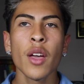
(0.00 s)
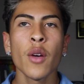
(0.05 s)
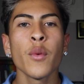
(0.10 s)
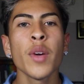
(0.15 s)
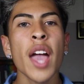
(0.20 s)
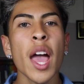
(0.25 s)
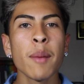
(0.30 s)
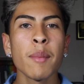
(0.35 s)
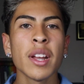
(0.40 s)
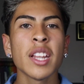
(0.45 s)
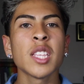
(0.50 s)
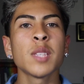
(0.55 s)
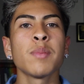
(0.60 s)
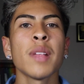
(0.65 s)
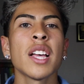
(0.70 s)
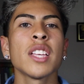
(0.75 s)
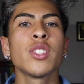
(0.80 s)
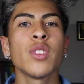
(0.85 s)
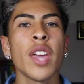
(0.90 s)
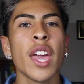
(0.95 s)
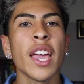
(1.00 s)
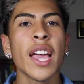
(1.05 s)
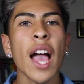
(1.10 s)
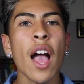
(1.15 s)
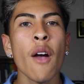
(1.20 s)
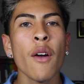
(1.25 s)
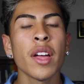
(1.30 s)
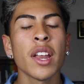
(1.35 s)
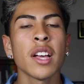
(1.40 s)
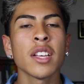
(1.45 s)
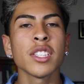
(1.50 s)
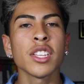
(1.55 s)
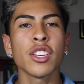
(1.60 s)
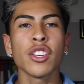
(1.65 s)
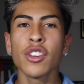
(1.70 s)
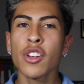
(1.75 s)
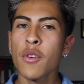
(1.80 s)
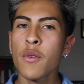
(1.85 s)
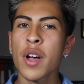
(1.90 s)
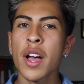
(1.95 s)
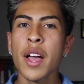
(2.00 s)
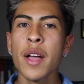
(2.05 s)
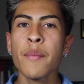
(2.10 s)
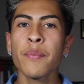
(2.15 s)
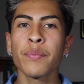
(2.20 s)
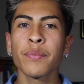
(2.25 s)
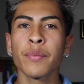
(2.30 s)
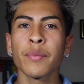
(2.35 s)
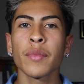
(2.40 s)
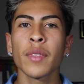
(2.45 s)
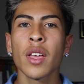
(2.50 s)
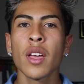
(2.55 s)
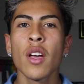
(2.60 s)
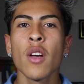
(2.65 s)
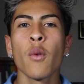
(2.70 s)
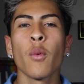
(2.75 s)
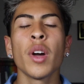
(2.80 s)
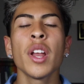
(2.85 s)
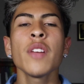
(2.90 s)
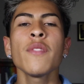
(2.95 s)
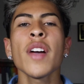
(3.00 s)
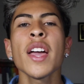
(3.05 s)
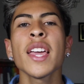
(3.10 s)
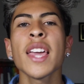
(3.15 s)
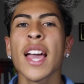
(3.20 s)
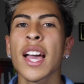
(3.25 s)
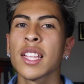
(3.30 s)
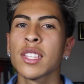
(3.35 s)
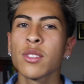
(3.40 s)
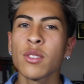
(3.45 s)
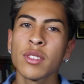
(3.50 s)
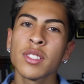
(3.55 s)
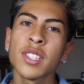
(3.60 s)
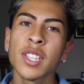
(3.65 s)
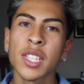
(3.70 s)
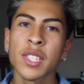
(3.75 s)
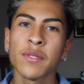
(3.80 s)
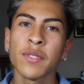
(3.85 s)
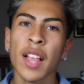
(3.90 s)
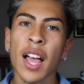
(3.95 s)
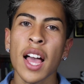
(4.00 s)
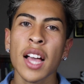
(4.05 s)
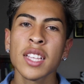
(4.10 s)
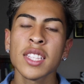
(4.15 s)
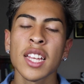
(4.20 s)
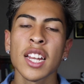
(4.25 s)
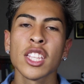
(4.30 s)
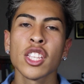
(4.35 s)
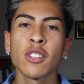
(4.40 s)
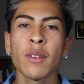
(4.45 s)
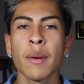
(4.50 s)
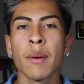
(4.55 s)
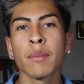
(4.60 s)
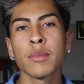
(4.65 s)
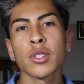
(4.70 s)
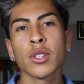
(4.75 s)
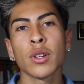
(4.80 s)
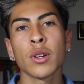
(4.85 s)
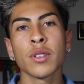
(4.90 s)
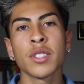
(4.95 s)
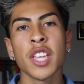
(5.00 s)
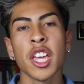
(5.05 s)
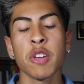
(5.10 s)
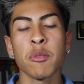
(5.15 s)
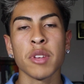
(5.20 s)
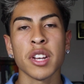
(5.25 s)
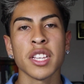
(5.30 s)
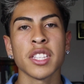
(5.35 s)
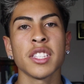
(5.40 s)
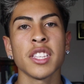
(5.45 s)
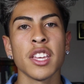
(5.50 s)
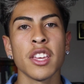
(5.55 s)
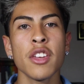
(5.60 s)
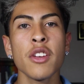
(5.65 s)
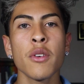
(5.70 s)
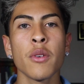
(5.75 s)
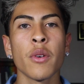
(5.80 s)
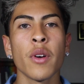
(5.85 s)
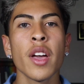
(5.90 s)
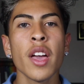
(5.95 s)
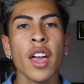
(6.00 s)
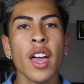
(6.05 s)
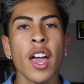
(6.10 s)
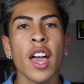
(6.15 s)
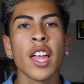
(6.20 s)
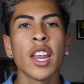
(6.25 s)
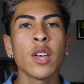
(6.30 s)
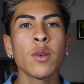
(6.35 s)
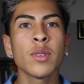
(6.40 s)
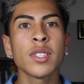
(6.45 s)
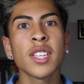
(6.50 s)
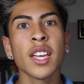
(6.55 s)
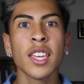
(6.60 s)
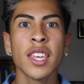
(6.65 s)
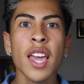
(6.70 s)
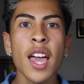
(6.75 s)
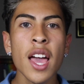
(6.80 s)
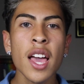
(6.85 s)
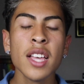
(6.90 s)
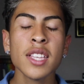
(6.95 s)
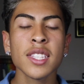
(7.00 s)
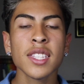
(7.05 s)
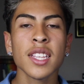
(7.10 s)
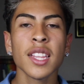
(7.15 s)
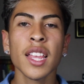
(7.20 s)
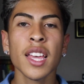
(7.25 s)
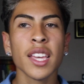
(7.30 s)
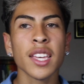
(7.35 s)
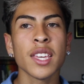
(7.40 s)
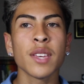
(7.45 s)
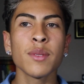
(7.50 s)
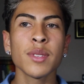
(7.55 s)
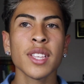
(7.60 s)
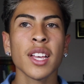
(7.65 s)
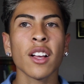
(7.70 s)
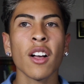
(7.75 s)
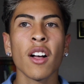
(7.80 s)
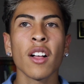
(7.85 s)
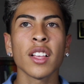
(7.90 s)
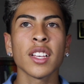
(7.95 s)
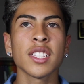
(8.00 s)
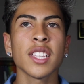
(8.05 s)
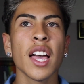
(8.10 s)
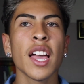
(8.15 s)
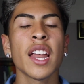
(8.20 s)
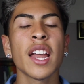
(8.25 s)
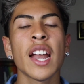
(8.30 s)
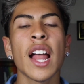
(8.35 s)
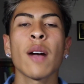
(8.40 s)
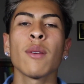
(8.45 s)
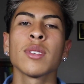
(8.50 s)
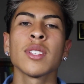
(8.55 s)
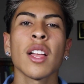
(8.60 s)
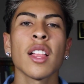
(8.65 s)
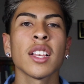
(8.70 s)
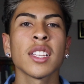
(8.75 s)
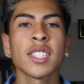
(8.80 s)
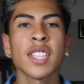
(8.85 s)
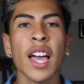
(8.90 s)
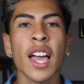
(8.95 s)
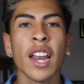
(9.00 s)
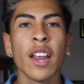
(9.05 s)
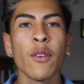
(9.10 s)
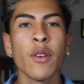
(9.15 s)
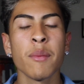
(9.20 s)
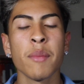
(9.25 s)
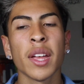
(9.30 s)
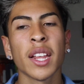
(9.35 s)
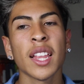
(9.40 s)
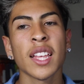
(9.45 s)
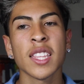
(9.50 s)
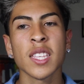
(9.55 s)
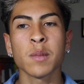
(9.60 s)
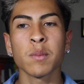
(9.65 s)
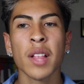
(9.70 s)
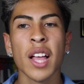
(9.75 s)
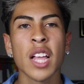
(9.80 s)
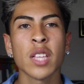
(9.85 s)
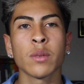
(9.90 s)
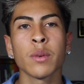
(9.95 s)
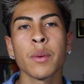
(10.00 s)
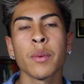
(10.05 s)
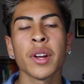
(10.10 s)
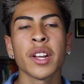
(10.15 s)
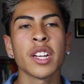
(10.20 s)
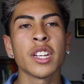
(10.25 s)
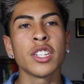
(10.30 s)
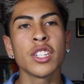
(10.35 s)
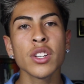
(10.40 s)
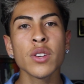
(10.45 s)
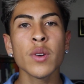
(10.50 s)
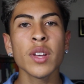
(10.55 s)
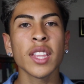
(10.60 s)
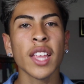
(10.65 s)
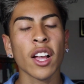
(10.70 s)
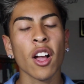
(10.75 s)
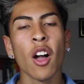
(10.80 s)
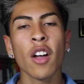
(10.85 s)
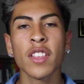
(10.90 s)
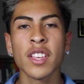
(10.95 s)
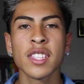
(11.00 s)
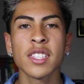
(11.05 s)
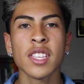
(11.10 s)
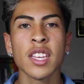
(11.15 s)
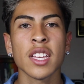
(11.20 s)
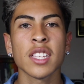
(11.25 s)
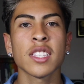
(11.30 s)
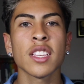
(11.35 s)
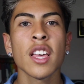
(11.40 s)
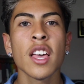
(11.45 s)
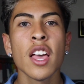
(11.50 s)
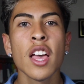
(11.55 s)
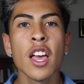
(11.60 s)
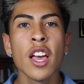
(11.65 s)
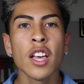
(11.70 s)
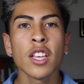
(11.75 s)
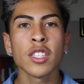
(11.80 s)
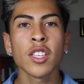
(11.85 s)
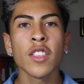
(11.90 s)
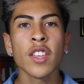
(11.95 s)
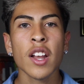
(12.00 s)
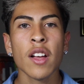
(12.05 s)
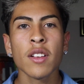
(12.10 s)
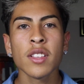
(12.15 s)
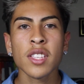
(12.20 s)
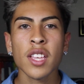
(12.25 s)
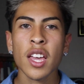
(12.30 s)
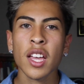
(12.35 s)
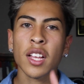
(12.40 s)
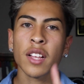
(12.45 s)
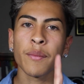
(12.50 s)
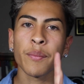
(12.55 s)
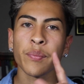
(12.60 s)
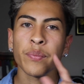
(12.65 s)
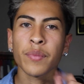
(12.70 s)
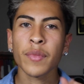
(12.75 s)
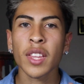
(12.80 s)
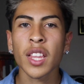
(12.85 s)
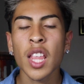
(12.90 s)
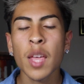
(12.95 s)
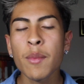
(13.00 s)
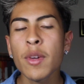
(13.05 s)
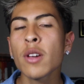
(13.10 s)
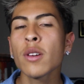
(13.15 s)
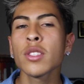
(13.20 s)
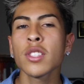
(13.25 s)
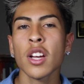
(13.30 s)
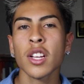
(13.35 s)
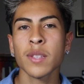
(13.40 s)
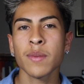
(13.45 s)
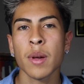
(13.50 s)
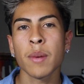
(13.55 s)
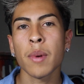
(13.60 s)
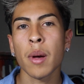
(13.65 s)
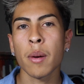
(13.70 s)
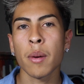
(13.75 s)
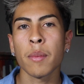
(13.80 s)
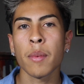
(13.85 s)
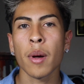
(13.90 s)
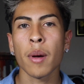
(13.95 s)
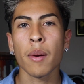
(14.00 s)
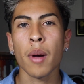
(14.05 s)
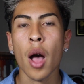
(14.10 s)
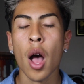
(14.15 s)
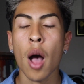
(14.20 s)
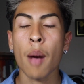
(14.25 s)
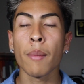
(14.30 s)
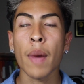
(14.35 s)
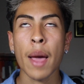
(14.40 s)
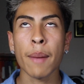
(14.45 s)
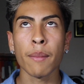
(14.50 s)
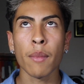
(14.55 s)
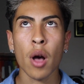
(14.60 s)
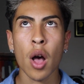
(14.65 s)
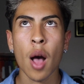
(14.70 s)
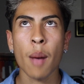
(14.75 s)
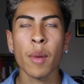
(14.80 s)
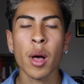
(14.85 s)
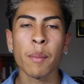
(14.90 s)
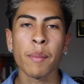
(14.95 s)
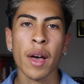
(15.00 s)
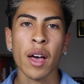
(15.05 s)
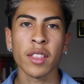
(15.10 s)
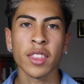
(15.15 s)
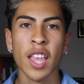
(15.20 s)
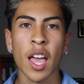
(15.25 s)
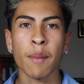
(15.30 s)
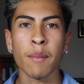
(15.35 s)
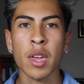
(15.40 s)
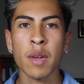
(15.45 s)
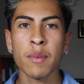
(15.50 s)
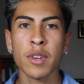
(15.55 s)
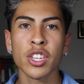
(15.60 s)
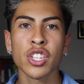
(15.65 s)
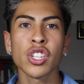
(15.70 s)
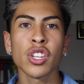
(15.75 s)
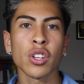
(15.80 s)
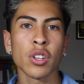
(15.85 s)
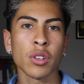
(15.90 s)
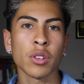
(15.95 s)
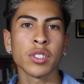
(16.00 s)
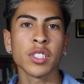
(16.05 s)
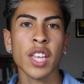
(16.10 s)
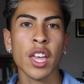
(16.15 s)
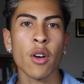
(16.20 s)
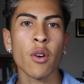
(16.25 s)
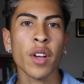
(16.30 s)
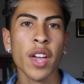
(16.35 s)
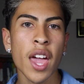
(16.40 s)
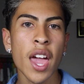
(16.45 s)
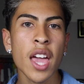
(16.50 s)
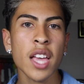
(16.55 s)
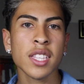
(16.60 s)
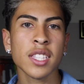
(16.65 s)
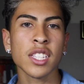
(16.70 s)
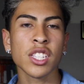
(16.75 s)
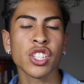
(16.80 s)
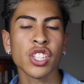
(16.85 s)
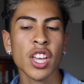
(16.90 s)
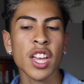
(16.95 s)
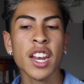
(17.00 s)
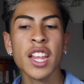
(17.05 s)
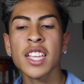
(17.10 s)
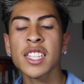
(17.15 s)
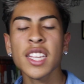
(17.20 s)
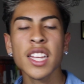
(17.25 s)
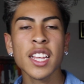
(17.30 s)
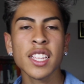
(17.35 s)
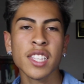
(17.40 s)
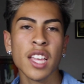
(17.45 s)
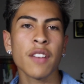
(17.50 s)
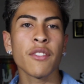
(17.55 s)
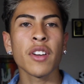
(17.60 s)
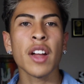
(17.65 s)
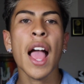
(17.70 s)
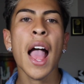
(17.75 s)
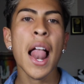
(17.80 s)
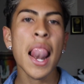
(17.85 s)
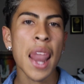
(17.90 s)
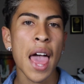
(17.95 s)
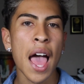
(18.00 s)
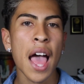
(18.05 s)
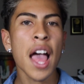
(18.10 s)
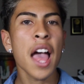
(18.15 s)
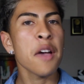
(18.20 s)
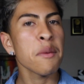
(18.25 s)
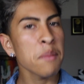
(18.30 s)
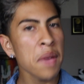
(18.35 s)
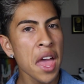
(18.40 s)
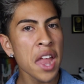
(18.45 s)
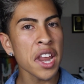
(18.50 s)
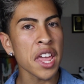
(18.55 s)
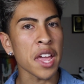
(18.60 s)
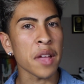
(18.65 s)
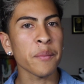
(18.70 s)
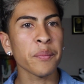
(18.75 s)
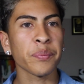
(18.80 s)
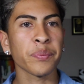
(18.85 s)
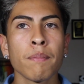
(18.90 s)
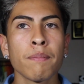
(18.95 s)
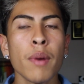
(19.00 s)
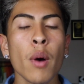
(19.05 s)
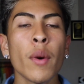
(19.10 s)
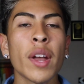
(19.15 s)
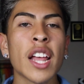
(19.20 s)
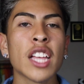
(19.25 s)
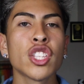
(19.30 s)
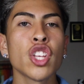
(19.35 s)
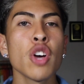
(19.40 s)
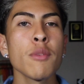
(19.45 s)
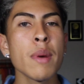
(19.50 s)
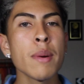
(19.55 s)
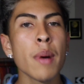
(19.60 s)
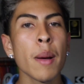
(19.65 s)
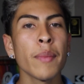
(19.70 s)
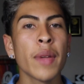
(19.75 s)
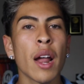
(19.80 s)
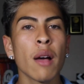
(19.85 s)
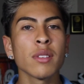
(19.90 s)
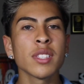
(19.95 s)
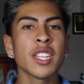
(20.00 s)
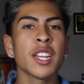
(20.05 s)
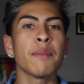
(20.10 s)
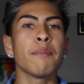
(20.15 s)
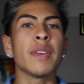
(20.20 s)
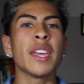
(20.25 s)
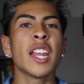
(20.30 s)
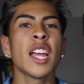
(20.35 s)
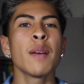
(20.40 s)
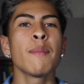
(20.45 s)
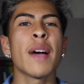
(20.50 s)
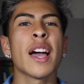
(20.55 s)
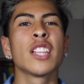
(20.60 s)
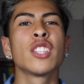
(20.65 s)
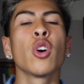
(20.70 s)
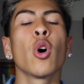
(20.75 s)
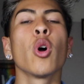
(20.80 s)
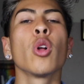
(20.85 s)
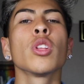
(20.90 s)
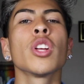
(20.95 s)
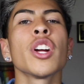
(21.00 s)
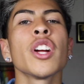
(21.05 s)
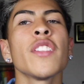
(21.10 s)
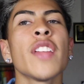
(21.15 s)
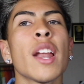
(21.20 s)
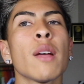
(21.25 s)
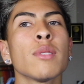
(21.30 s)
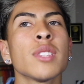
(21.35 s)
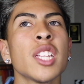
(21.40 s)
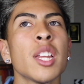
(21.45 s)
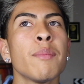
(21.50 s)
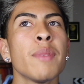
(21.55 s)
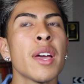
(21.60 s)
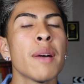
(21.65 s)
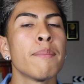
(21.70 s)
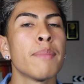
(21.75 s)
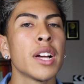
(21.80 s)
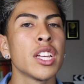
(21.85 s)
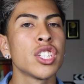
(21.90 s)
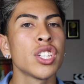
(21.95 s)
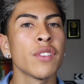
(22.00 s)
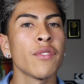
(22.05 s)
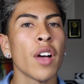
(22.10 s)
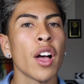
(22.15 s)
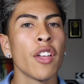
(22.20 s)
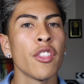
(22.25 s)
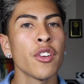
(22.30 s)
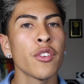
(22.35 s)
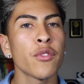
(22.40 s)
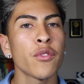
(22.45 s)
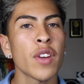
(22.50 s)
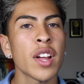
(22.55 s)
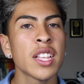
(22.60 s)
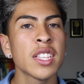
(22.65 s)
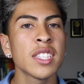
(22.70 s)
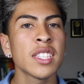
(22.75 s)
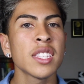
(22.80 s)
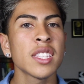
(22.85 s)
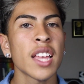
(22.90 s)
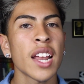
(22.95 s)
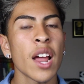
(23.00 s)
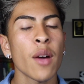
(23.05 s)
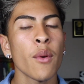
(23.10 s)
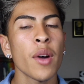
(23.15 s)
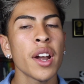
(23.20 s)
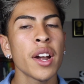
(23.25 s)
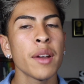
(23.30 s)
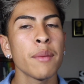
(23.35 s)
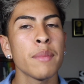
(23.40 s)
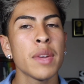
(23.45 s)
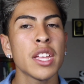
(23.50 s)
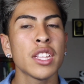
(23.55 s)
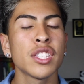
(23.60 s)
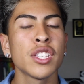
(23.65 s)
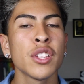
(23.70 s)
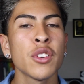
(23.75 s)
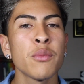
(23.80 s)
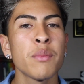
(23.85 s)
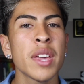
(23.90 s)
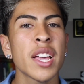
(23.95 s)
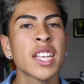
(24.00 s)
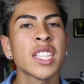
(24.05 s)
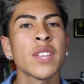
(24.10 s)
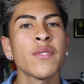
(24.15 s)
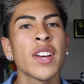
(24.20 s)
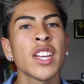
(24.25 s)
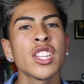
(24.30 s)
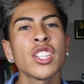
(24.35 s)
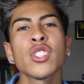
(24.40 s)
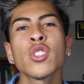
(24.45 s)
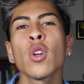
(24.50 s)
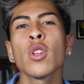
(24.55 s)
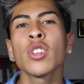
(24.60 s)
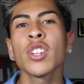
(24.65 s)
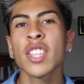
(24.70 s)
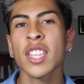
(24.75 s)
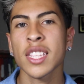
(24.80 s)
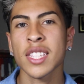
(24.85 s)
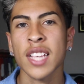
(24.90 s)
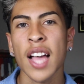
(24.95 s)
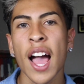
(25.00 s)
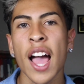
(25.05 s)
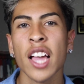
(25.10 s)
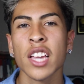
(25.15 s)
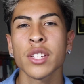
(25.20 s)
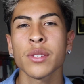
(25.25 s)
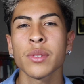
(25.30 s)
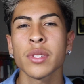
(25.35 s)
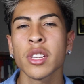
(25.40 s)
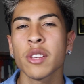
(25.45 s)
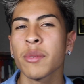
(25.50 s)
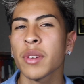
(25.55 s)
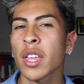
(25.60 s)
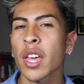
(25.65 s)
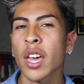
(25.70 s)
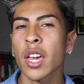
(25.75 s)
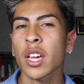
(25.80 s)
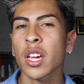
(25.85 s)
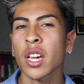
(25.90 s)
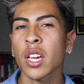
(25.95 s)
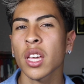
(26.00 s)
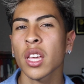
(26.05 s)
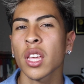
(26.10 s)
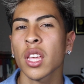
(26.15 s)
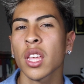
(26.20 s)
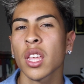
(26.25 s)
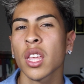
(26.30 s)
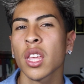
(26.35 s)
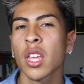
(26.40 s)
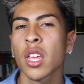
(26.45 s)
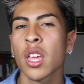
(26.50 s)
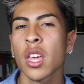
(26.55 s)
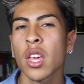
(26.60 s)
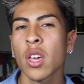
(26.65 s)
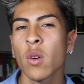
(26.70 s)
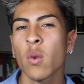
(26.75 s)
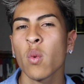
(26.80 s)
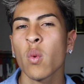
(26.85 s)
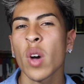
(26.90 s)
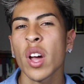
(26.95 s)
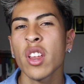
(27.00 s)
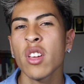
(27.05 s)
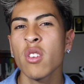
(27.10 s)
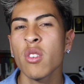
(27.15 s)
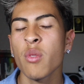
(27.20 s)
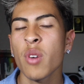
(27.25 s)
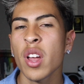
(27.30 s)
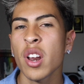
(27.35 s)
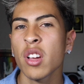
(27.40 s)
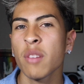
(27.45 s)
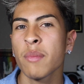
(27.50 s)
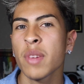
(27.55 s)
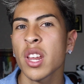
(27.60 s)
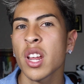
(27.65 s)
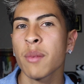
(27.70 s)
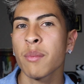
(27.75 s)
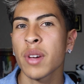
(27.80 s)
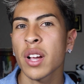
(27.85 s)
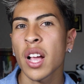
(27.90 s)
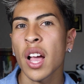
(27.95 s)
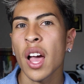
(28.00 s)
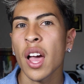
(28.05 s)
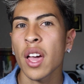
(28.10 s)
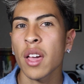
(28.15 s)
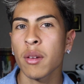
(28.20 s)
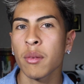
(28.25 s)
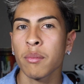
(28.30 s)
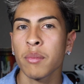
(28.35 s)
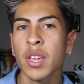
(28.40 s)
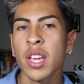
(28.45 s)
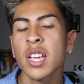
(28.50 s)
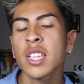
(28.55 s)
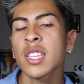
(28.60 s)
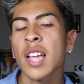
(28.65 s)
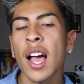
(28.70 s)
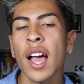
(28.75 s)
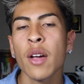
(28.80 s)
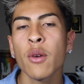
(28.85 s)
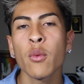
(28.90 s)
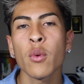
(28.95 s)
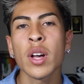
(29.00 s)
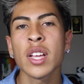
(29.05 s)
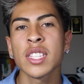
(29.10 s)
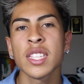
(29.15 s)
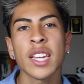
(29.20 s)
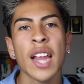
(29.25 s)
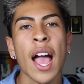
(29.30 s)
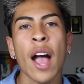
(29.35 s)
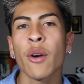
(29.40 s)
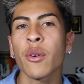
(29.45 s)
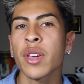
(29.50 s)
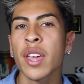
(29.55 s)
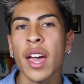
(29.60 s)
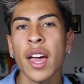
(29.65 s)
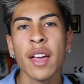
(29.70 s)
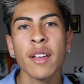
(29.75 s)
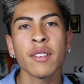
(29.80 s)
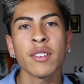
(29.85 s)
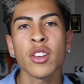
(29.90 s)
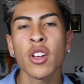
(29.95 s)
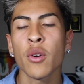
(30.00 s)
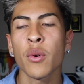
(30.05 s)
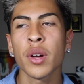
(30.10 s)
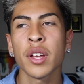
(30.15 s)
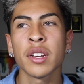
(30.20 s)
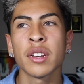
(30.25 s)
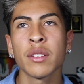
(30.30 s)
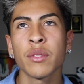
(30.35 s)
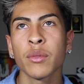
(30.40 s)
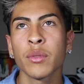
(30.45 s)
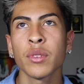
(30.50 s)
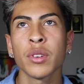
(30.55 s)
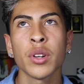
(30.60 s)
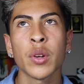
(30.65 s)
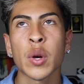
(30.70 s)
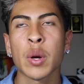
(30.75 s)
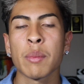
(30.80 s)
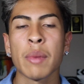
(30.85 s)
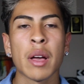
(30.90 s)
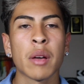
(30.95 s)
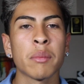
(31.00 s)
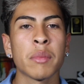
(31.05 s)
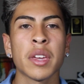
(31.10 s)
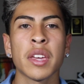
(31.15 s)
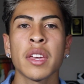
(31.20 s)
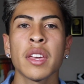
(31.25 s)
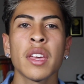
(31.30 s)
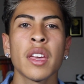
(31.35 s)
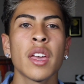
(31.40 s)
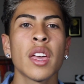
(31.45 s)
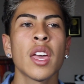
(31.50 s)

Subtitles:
we had made these plans to hang out, and I was like, you know what? What if I canceled Six Flags and I told my mom to go take me to see you? And he was like, yes, and like he was like all excited, I was all excited, we made like these plans we were gonna do and like all these things. So then I was like, let me go talk to my mom about that. Maybe she'll say okay, since it is gonna save her a lot of money. But when I told my mom that I was gonna meet him, I told her that it was gonna be a bunch of other friends that I wanted to meet too, because if I just told her this guy, she was gonna be like, why do you want to meet up a guy? Because I wasn't out yet, no one knew about me.